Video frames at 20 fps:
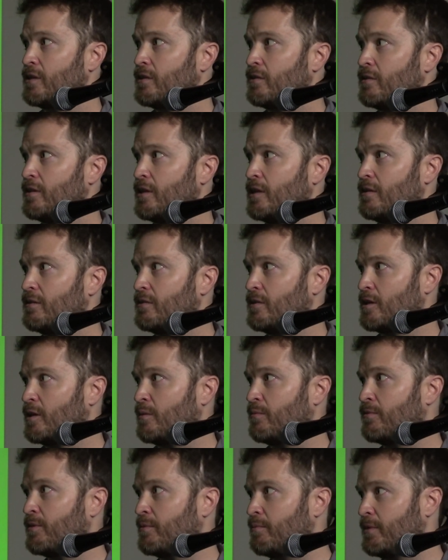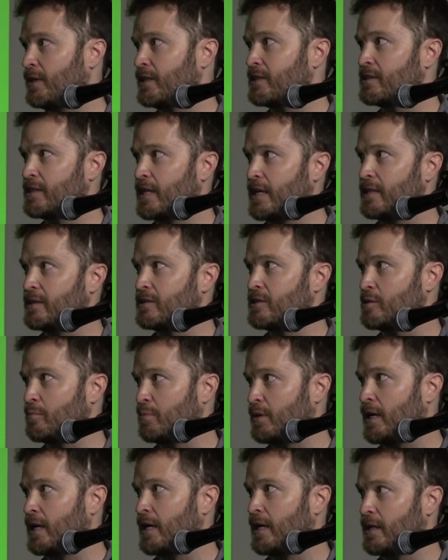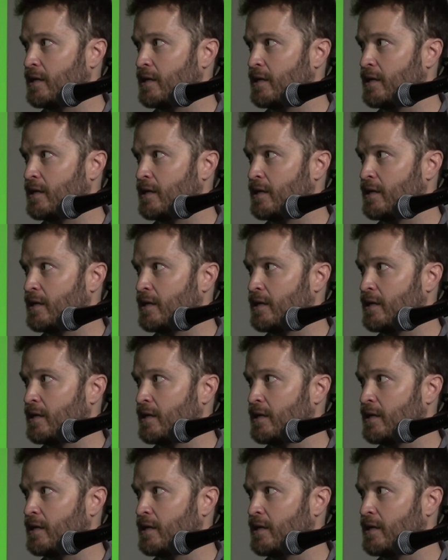that come from like science supply